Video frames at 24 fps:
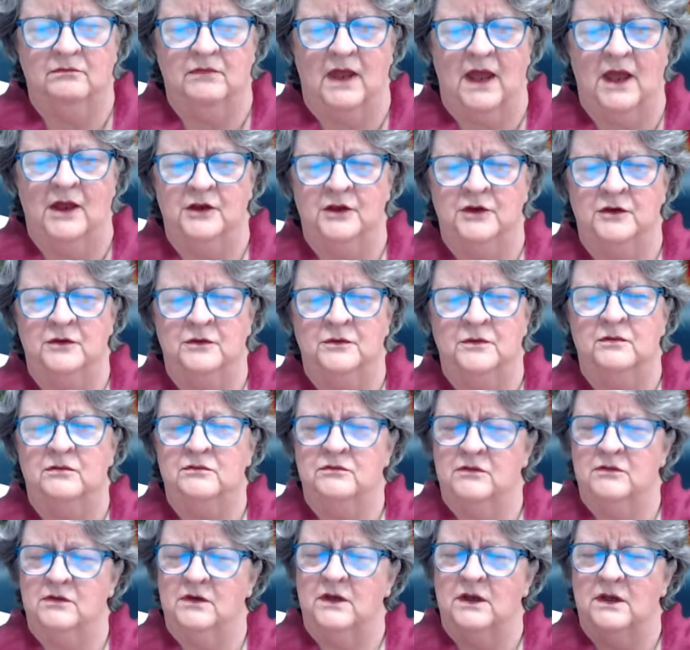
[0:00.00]
how you
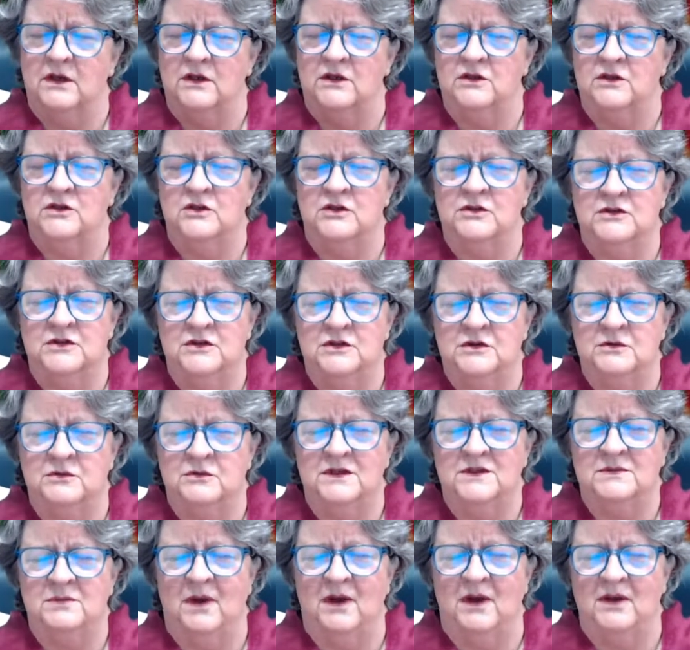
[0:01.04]
choose to
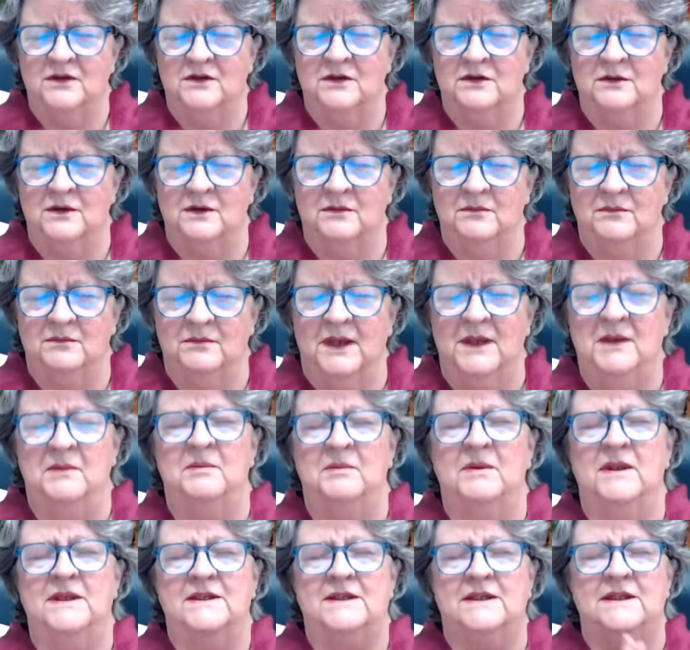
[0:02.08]
respond to it. Many
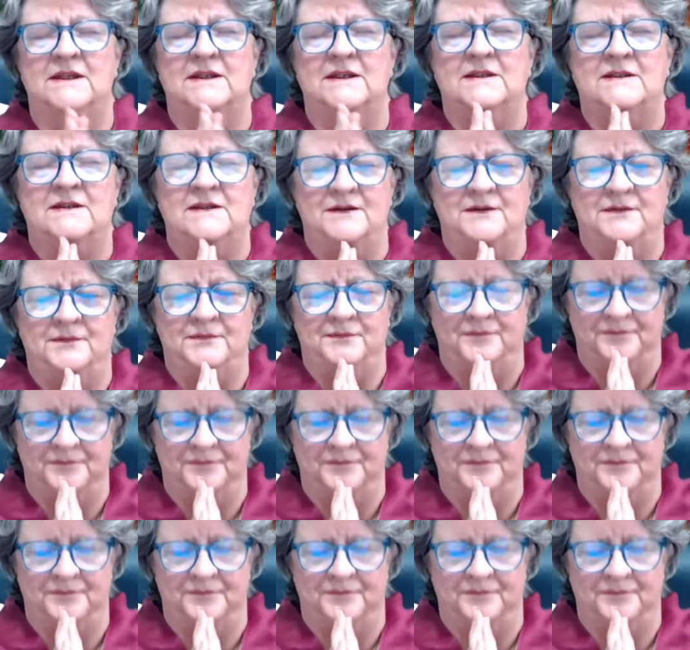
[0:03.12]
blessings.